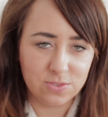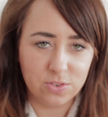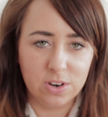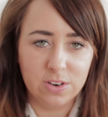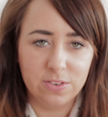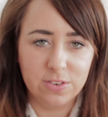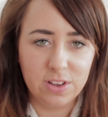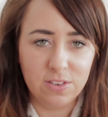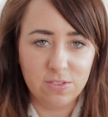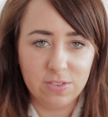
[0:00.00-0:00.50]
for
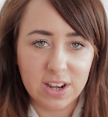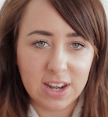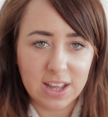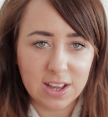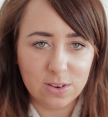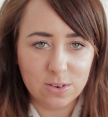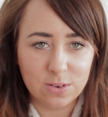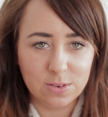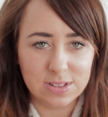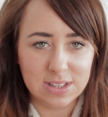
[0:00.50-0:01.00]
a few
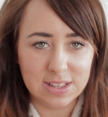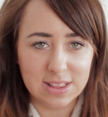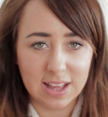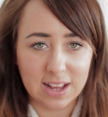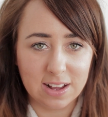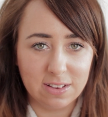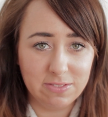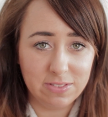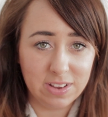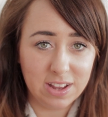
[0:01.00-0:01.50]
videos in
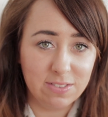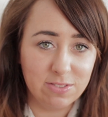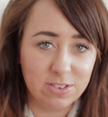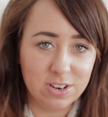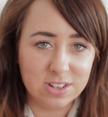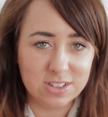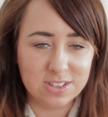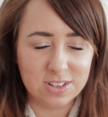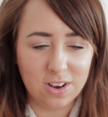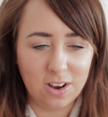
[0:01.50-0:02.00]
like a favourites,